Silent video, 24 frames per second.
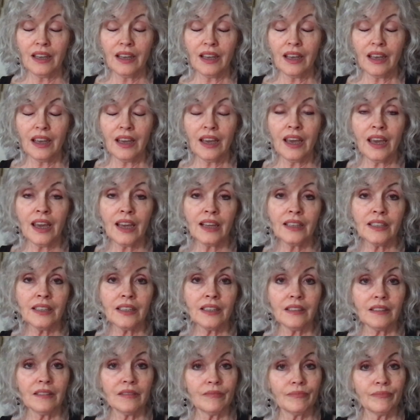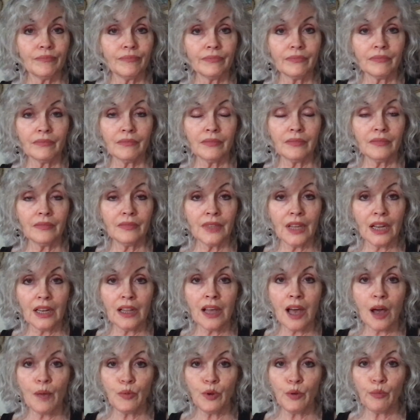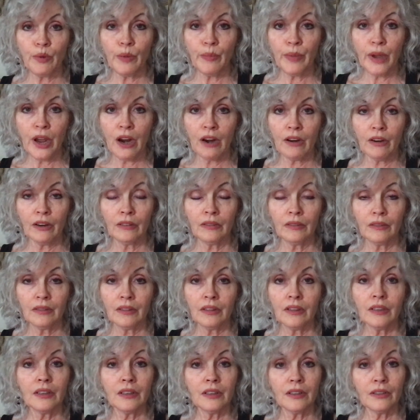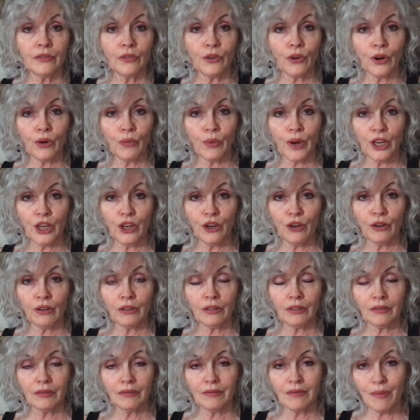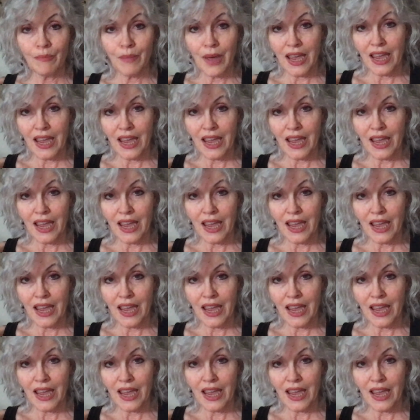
And that'll help you prepare for when you're my